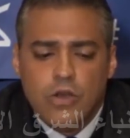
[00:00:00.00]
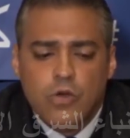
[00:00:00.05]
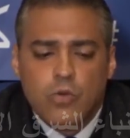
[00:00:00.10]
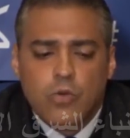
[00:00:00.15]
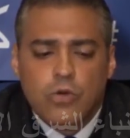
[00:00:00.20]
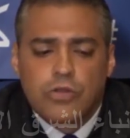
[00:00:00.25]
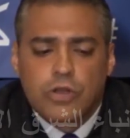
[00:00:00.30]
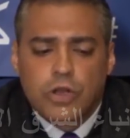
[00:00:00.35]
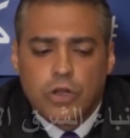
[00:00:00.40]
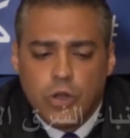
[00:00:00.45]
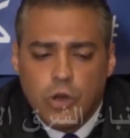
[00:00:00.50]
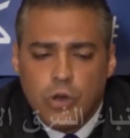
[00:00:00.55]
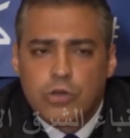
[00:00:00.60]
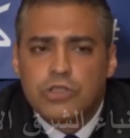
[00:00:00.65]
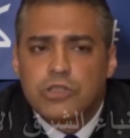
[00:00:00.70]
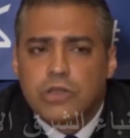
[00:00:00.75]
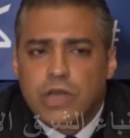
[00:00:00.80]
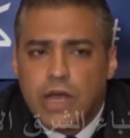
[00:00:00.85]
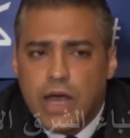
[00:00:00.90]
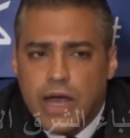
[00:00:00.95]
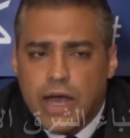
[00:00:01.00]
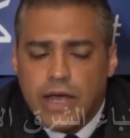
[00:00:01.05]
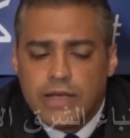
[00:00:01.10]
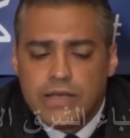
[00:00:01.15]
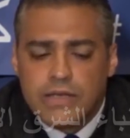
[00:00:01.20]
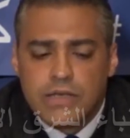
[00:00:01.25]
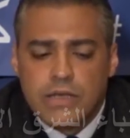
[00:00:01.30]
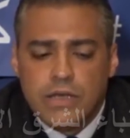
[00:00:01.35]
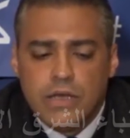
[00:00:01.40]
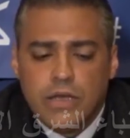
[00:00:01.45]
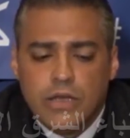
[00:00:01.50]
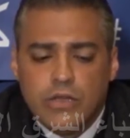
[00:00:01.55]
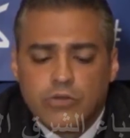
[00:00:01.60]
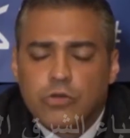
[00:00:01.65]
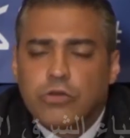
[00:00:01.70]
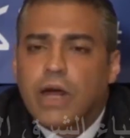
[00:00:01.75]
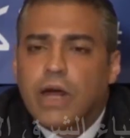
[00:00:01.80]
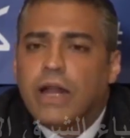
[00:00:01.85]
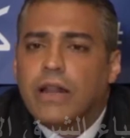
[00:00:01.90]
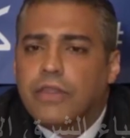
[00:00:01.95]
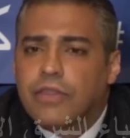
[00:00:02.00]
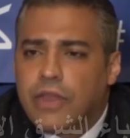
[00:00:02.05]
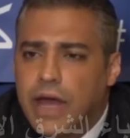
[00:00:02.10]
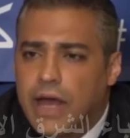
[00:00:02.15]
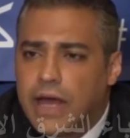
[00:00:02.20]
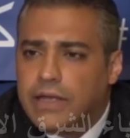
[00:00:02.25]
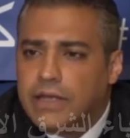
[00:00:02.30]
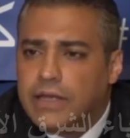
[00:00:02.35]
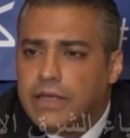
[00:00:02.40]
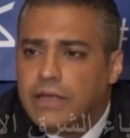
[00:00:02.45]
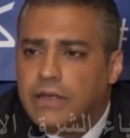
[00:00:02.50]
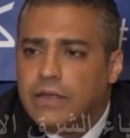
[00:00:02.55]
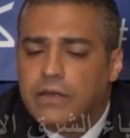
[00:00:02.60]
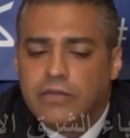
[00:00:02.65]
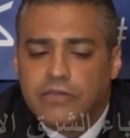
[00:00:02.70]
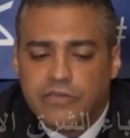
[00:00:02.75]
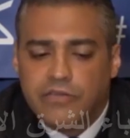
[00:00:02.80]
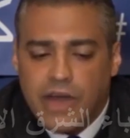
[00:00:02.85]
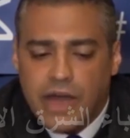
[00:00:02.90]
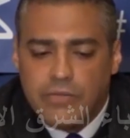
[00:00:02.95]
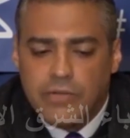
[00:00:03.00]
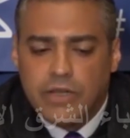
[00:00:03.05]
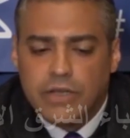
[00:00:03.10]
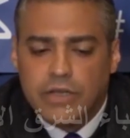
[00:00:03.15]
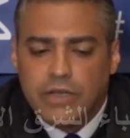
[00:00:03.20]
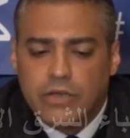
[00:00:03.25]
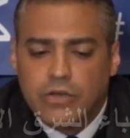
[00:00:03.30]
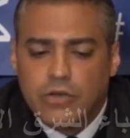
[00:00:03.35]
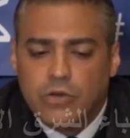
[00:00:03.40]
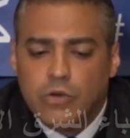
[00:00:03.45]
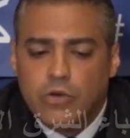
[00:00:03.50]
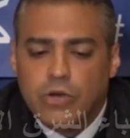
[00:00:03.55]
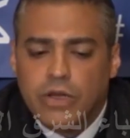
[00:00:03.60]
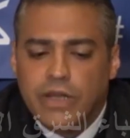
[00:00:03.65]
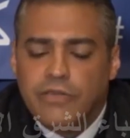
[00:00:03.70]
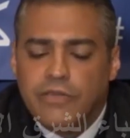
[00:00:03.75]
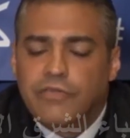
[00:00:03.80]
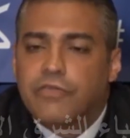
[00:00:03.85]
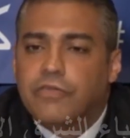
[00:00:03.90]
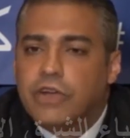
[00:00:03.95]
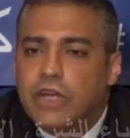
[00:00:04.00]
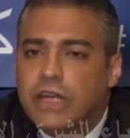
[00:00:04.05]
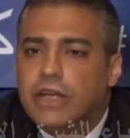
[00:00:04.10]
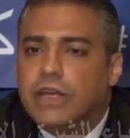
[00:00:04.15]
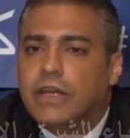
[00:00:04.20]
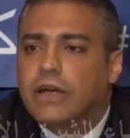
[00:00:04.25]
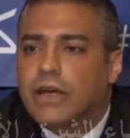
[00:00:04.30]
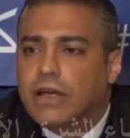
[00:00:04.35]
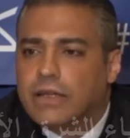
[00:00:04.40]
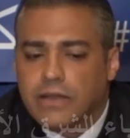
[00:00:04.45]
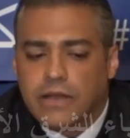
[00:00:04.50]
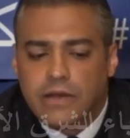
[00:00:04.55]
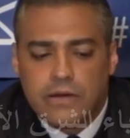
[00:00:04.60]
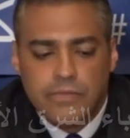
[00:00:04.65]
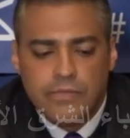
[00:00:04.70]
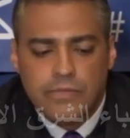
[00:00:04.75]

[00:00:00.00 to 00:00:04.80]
with close ties to the Al-Thani family who live freely in Qatar.